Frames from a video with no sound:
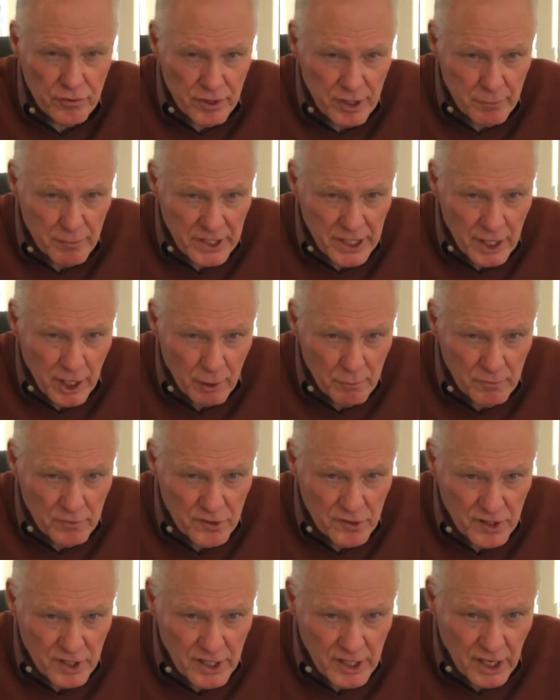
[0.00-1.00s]
it
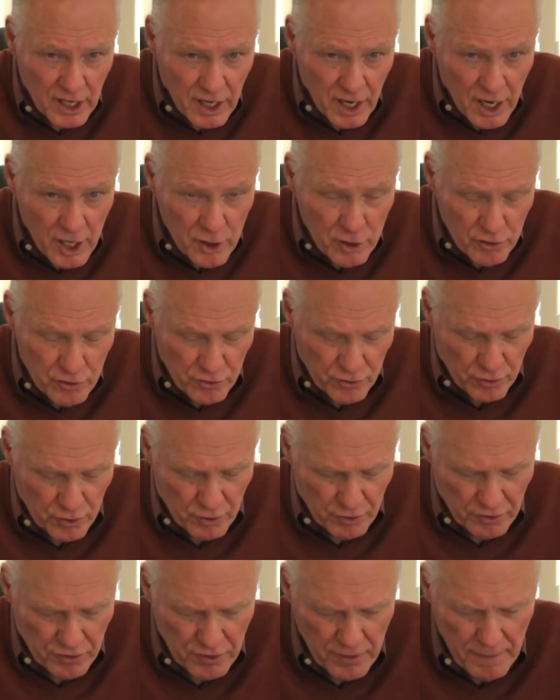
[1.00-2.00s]
becomes an
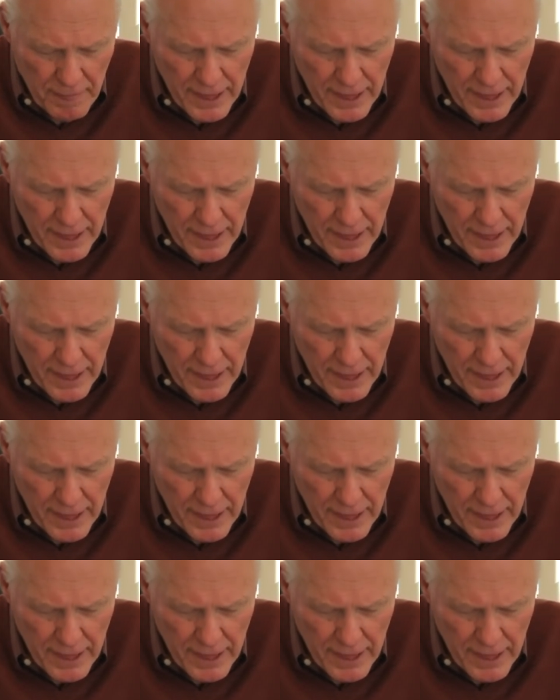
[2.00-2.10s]
untruth.